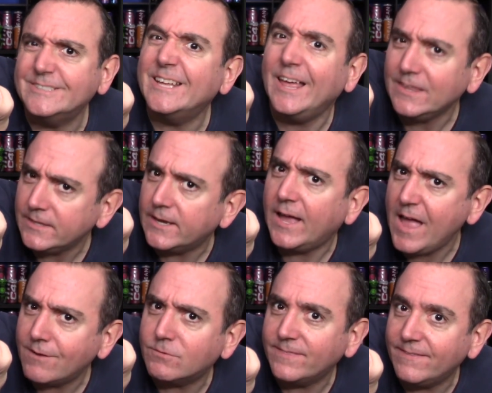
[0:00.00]
telling you
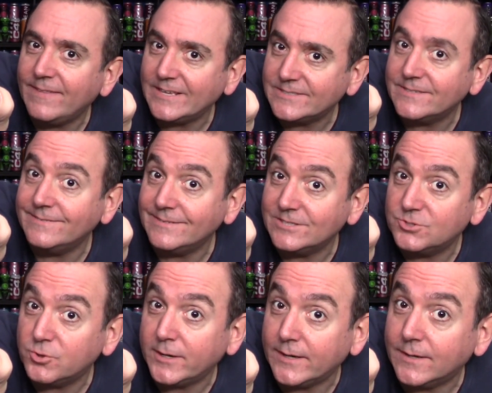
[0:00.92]
everything that's in this
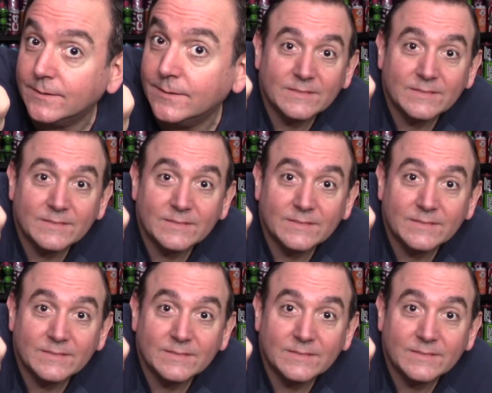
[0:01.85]
drink.